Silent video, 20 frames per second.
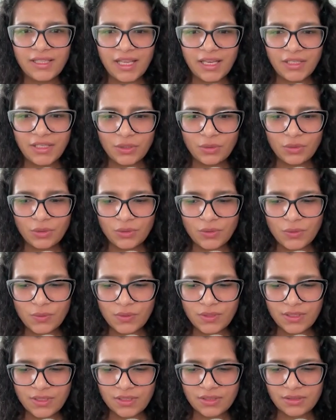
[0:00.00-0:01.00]
that you
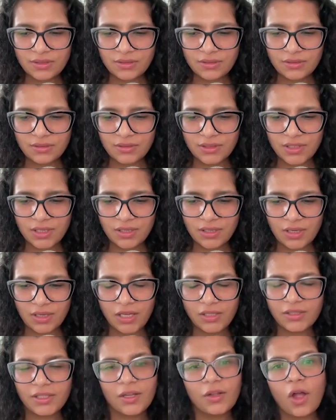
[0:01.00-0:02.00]
lose
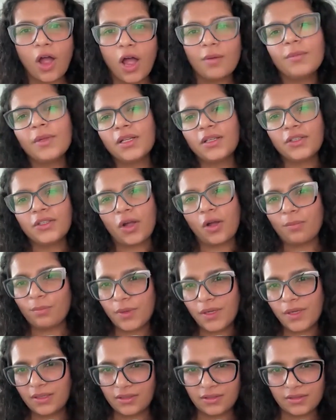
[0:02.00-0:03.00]
the common
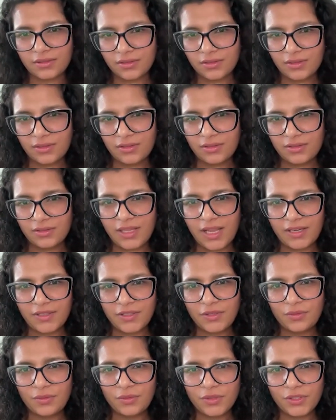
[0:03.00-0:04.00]
topic
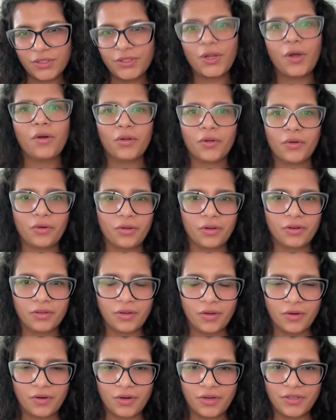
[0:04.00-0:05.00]
that you could talk
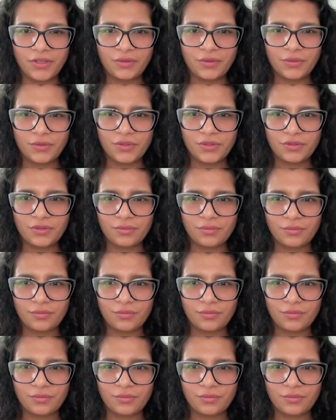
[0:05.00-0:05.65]
on, or you could,